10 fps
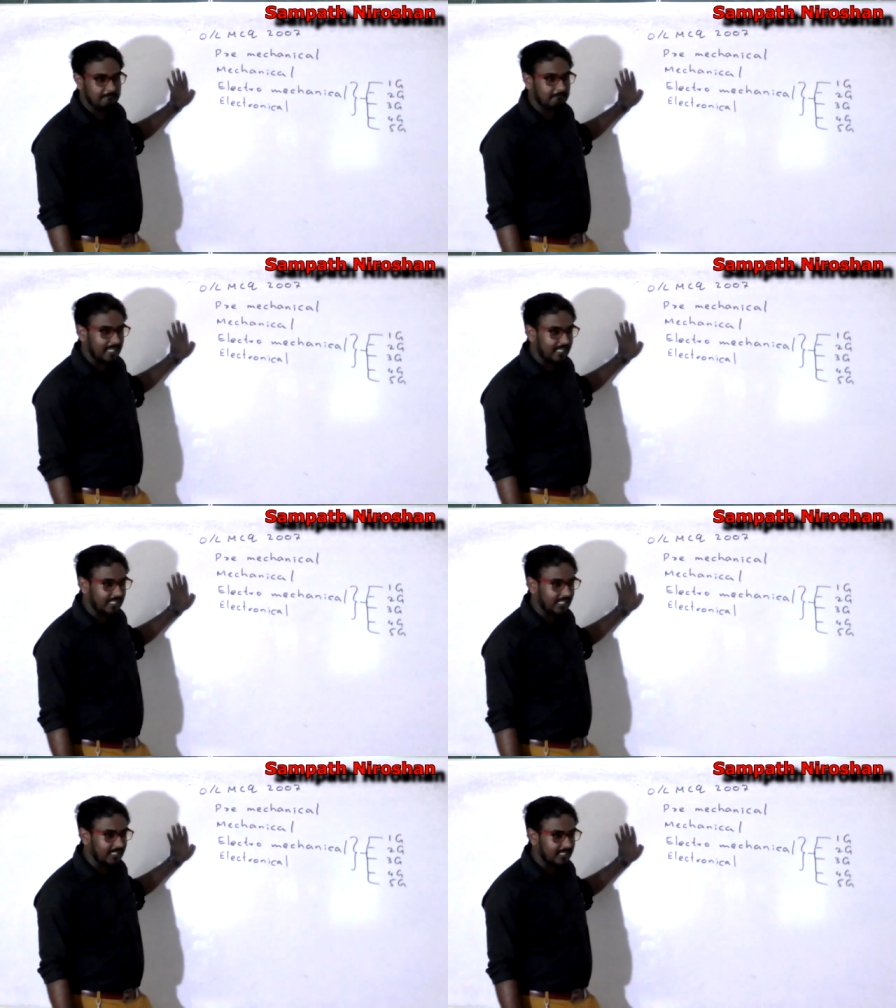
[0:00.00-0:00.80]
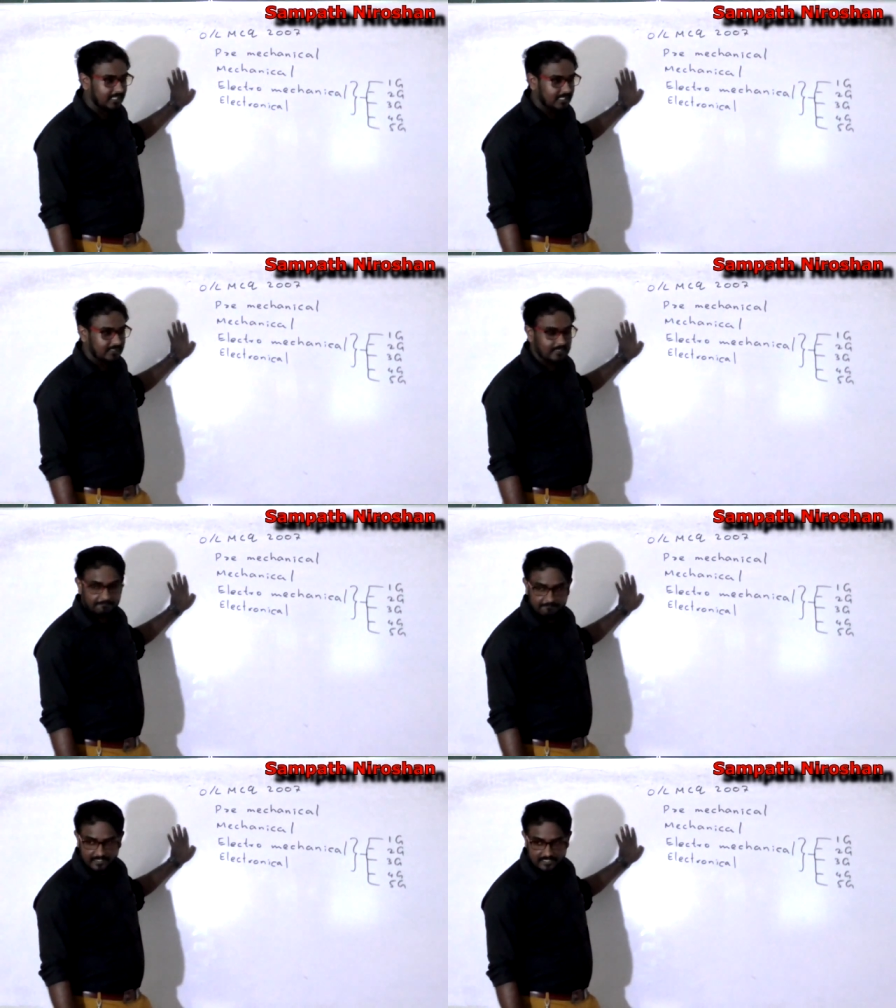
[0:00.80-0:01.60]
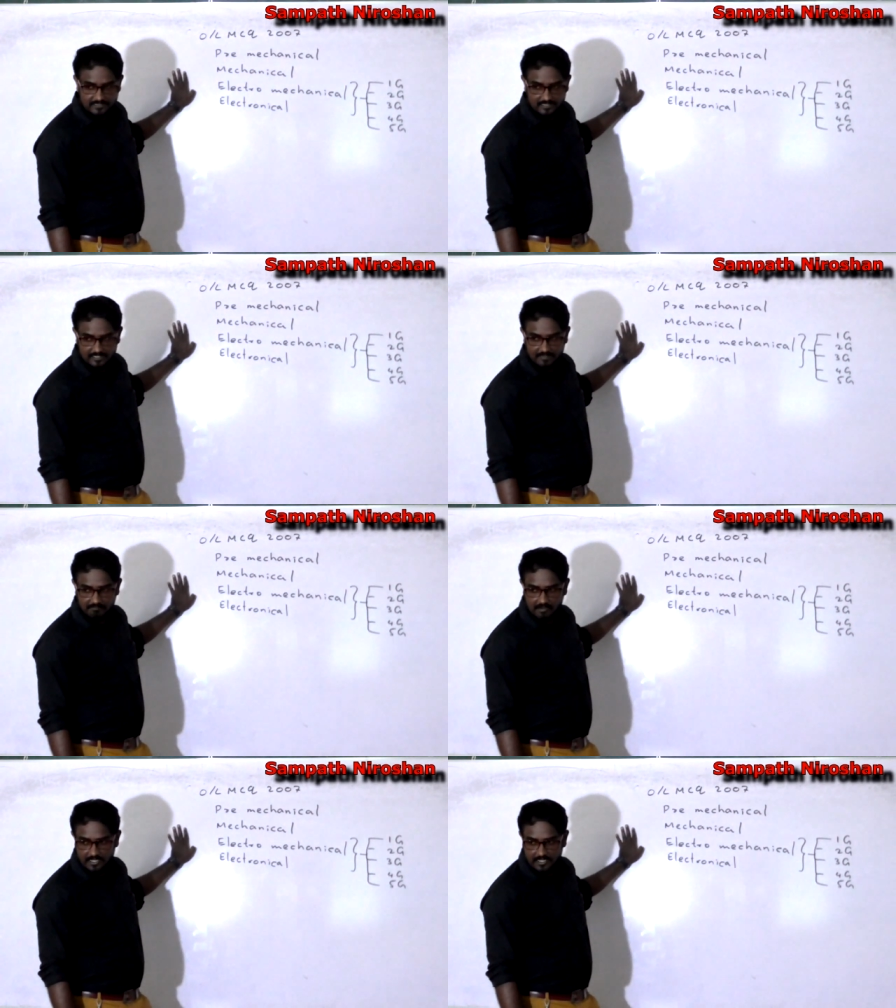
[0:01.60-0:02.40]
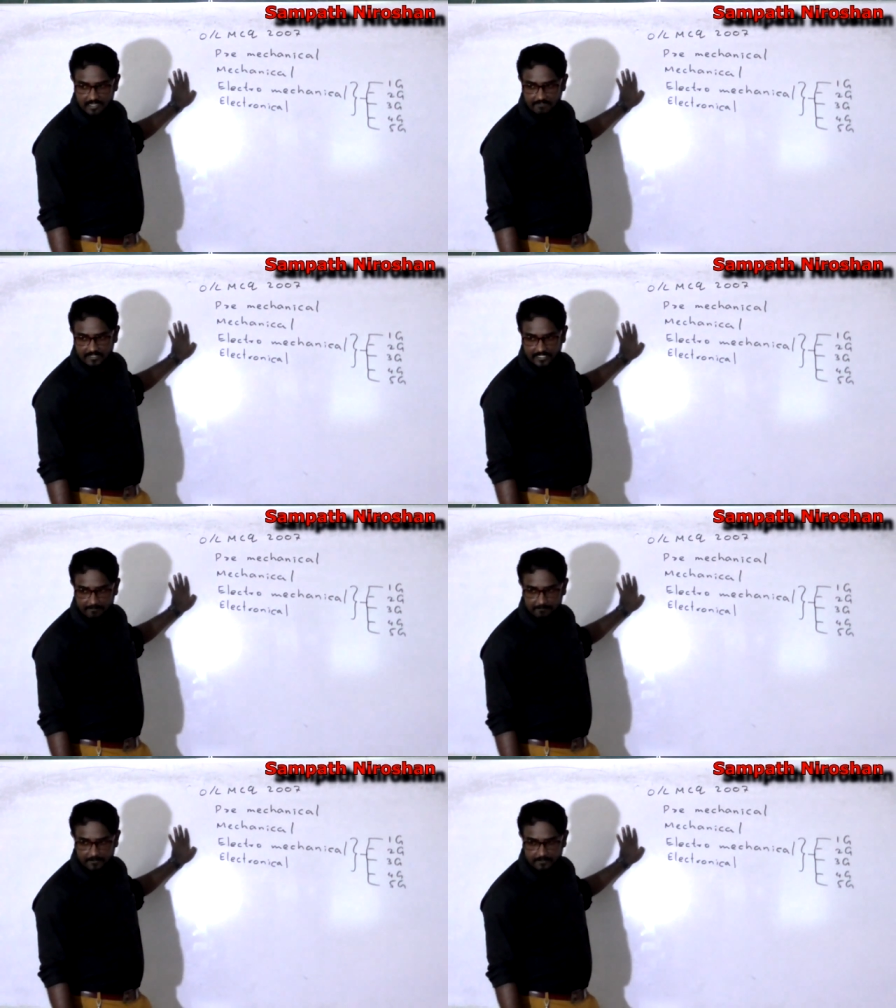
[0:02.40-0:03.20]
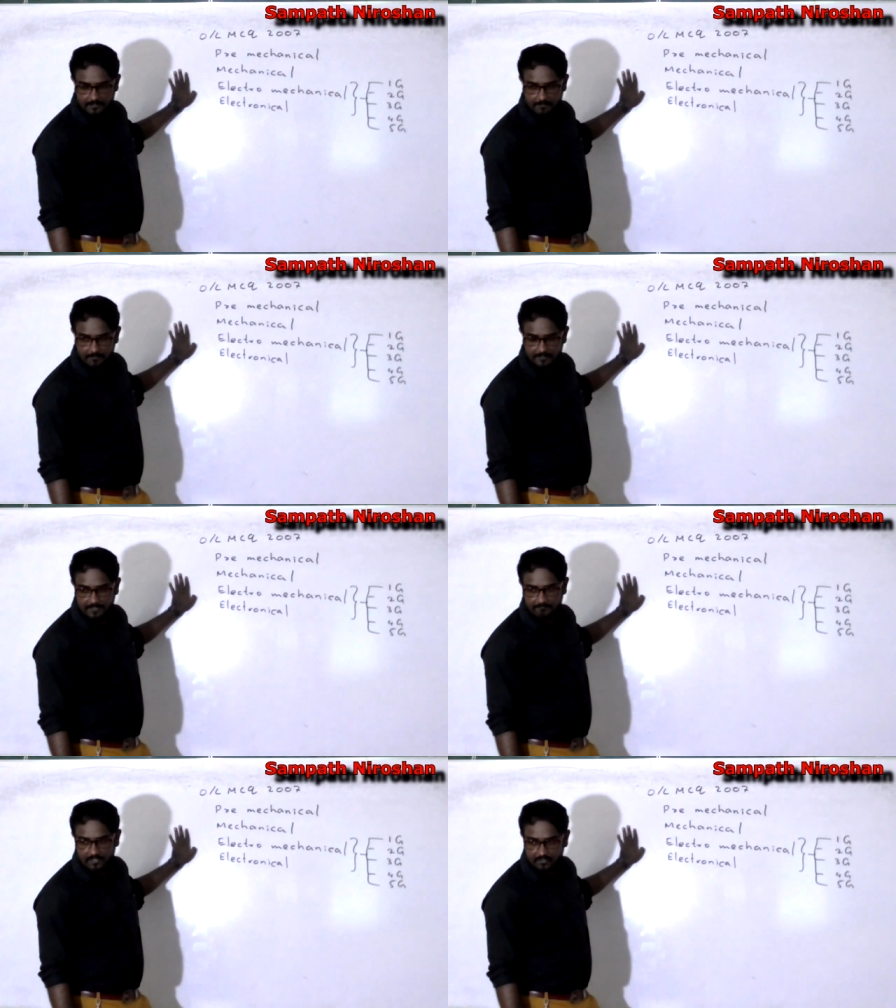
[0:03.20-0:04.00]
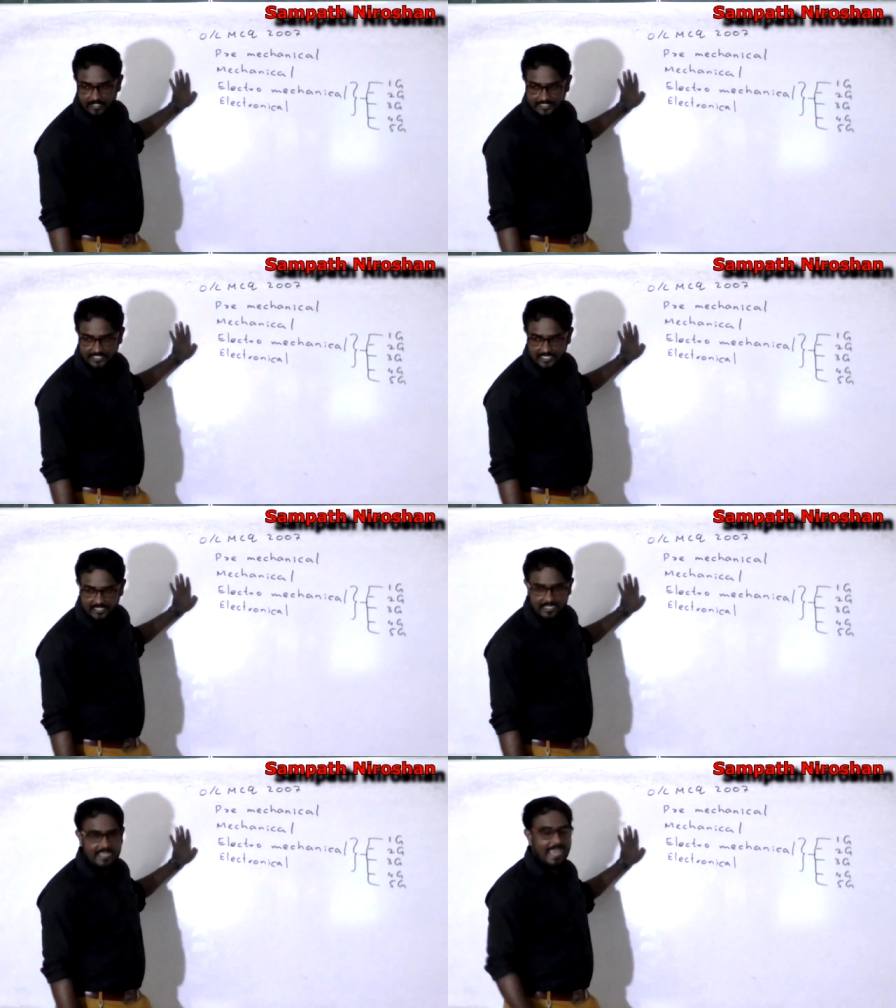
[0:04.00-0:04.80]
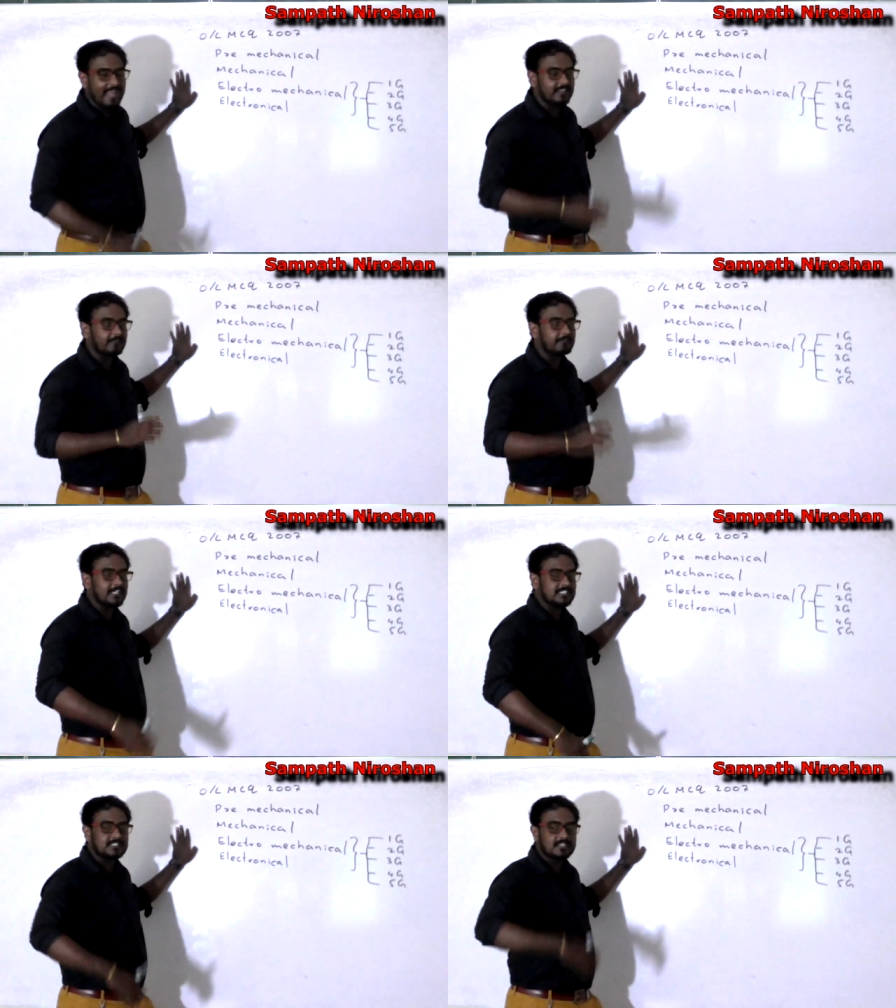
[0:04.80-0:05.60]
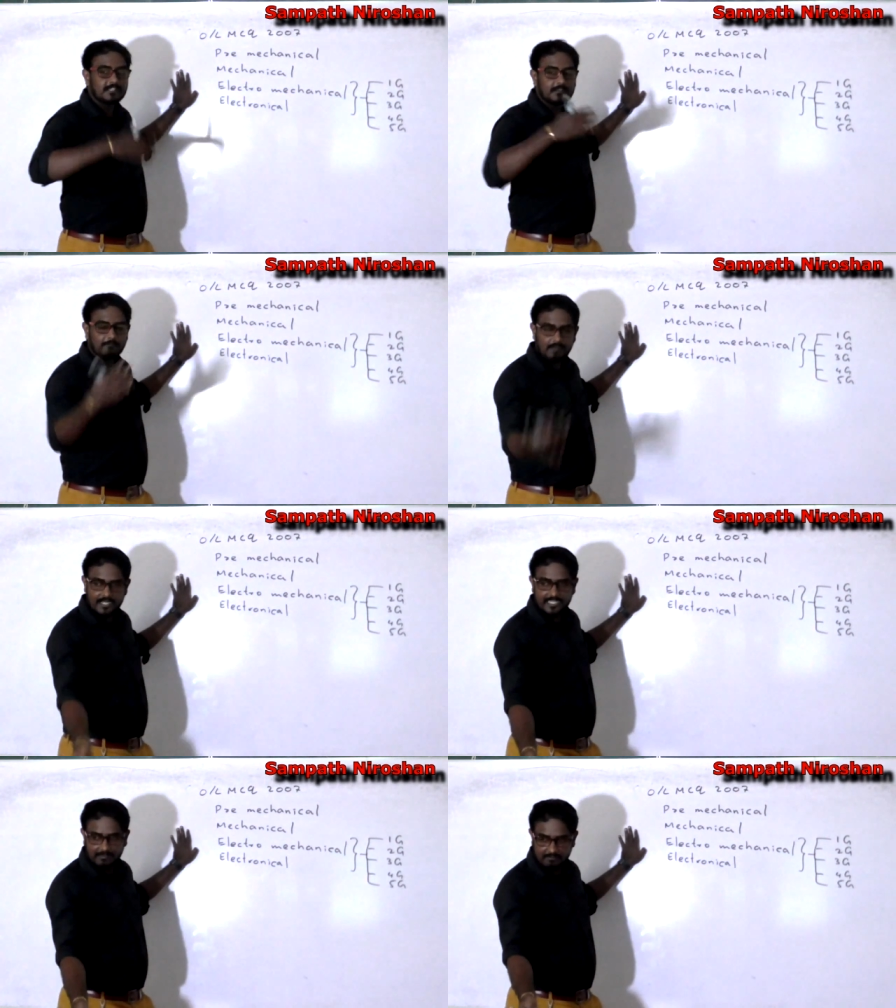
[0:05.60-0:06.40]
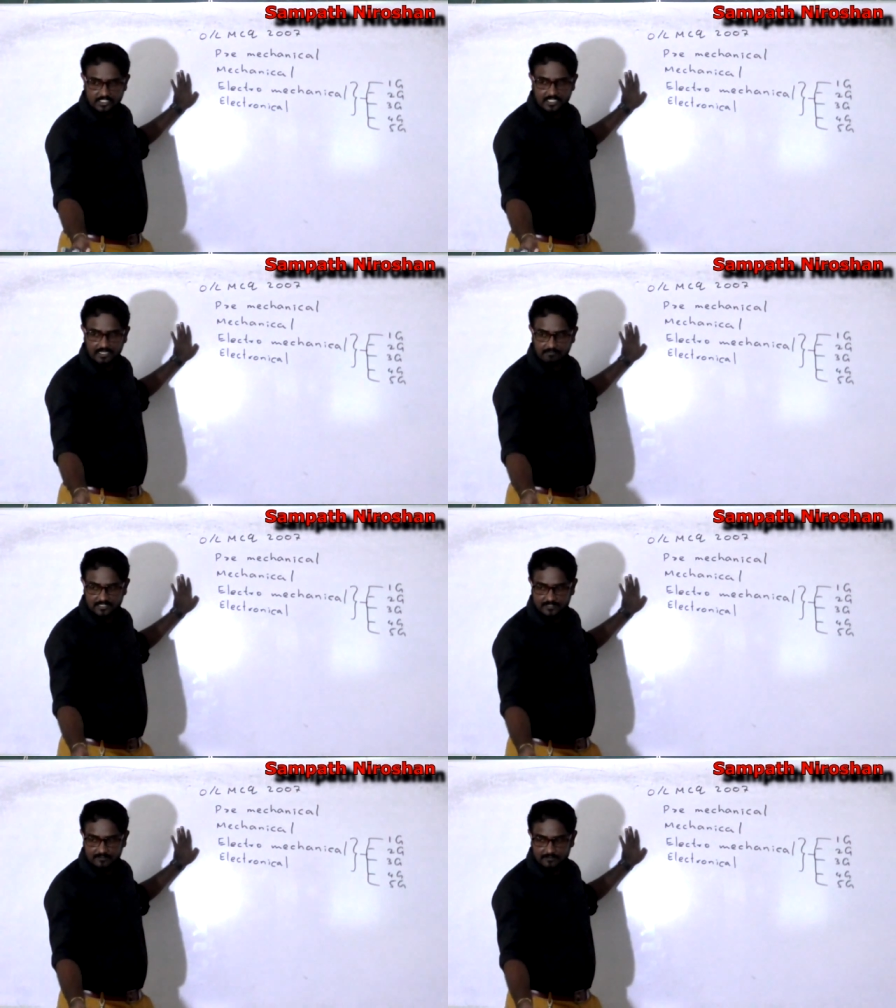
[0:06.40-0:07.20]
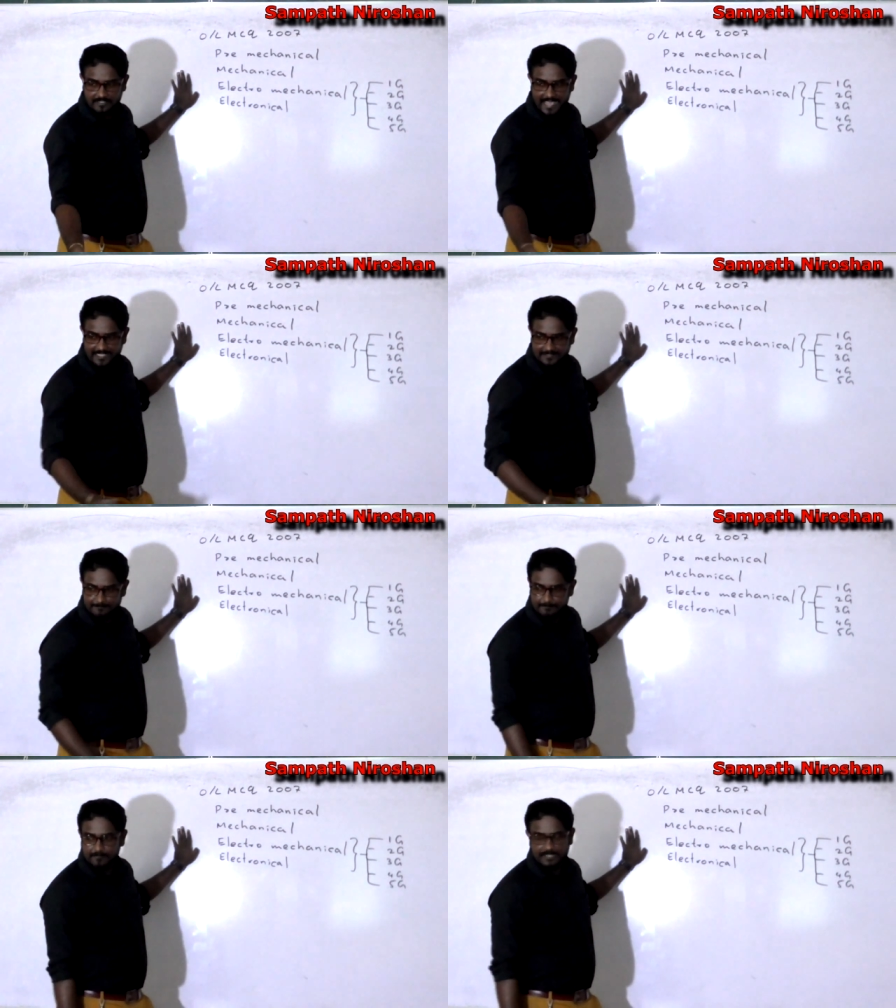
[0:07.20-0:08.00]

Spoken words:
is making the first model of the computer called difference engine, and the first working machine which is called as